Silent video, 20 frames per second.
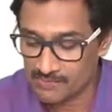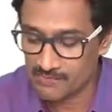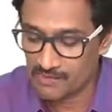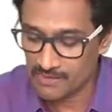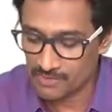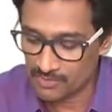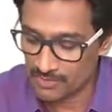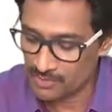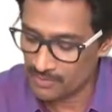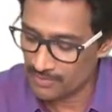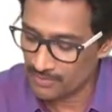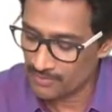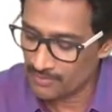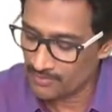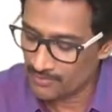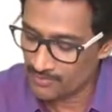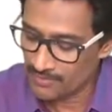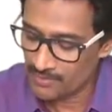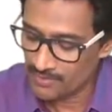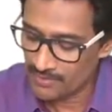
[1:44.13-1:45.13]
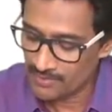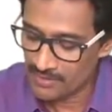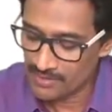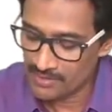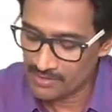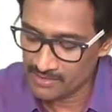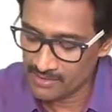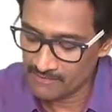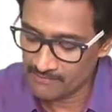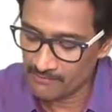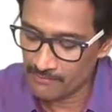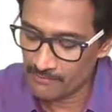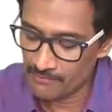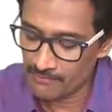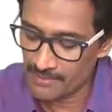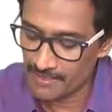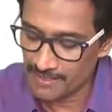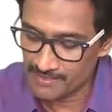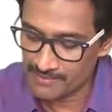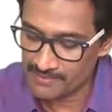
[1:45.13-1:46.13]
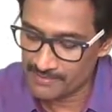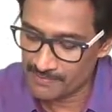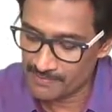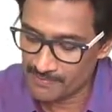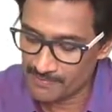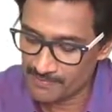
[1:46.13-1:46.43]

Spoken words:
function, that is f of x.